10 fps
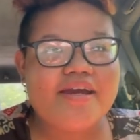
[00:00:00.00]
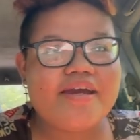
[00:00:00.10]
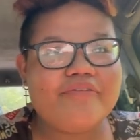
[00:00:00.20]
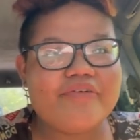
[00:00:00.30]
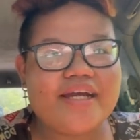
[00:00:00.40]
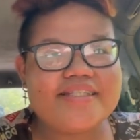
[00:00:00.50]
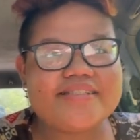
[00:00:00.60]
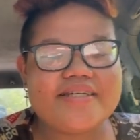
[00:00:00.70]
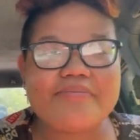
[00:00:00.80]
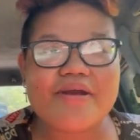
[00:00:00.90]
if you guys
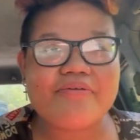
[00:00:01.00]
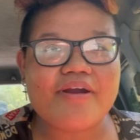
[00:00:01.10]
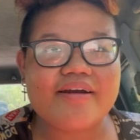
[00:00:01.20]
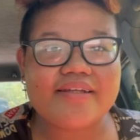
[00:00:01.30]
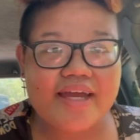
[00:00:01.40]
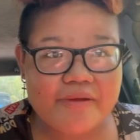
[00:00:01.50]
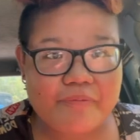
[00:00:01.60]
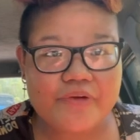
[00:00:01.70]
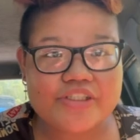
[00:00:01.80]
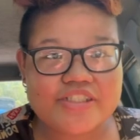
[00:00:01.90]
see me around i
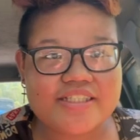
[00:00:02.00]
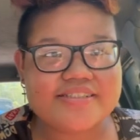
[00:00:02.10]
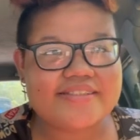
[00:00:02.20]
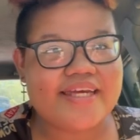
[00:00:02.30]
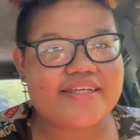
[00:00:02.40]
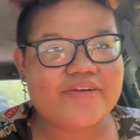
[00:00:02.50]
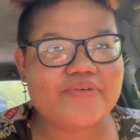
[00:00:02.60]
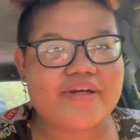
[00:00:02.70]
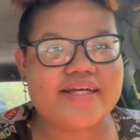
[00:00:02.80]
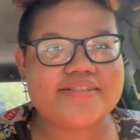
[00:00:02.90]
appreciate it thank
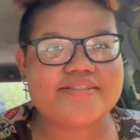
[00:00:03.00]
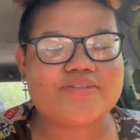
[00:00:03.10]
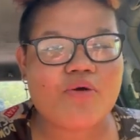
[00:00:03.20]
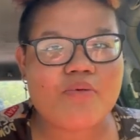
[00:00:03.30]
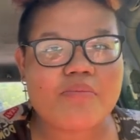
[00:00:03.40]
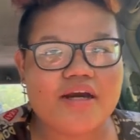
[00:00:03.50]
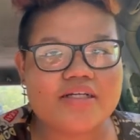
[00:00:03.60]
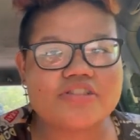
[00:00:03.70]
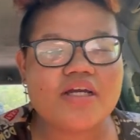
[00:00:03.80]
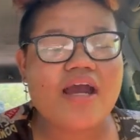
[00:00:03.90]
you guys so
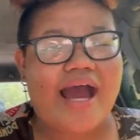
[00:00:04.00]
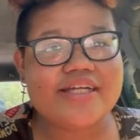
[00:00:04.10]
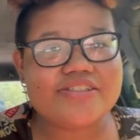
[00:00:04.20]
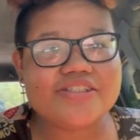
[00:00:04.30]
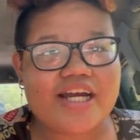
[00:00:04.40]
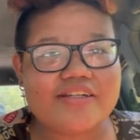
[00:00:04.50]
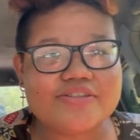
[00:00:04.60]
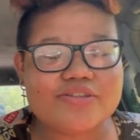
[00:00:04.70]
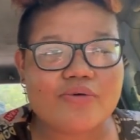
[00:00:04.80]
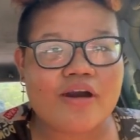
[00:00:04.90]
much and shout
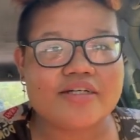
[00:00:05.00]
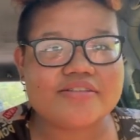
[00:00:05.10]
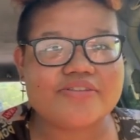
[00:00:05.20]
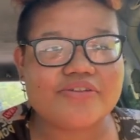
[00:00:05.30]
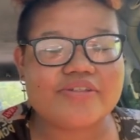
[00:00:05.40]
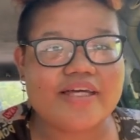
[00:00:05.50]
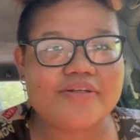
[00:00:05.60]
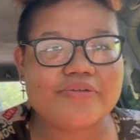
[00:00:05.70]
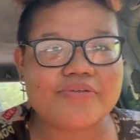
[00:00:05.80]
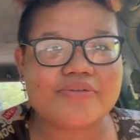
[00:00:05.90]
out to hunter
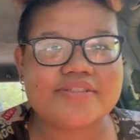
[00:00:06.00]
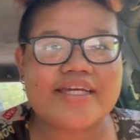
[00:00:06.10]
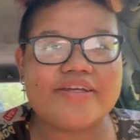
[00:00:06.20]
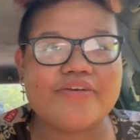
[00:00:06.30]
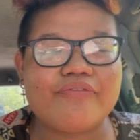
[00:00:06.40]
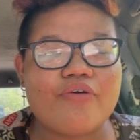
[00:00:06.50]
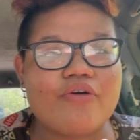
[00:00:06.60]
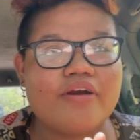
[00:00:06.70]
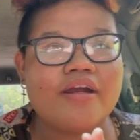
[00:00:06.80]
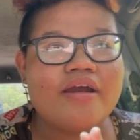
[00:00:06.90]
dela cruz thank you
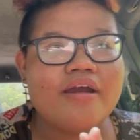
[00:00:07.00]
for